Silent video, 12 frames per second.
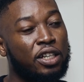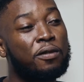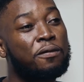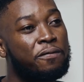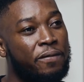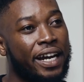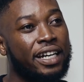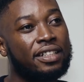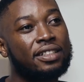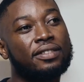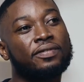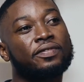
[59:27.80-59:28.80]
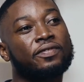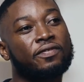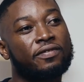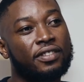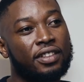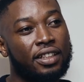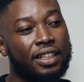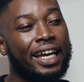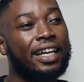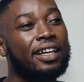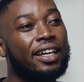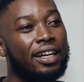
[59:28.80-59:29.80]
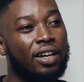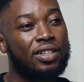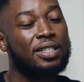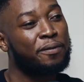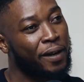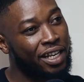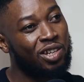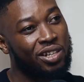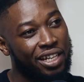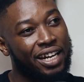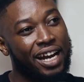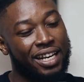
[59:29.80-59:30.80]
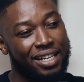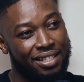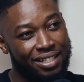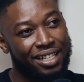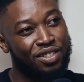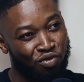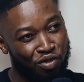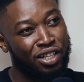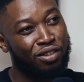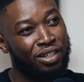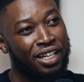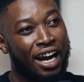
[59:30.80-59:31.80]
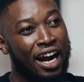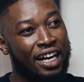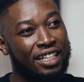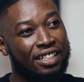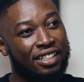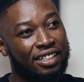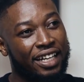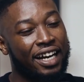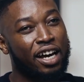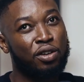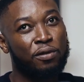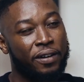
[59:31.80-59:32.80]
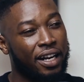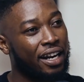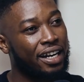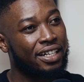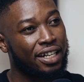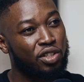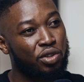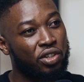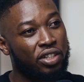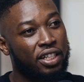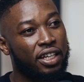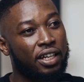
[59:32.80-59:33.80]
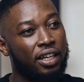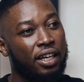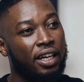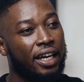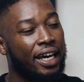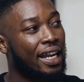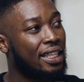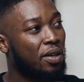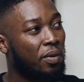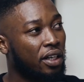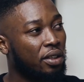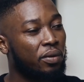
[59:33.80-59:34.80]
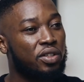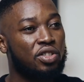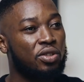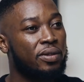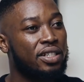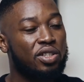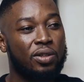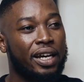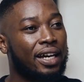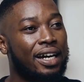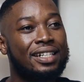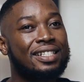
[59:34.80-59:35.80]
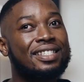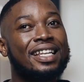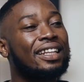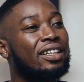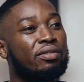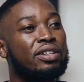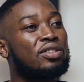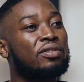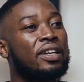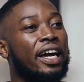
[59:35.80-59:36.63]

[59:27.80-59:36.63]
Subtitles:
Can you find, like, because finding unique ideas is getting really, really hard. Like, how do you find an idea that's so unique? And I think one of the ways to do is just to like understand the rest of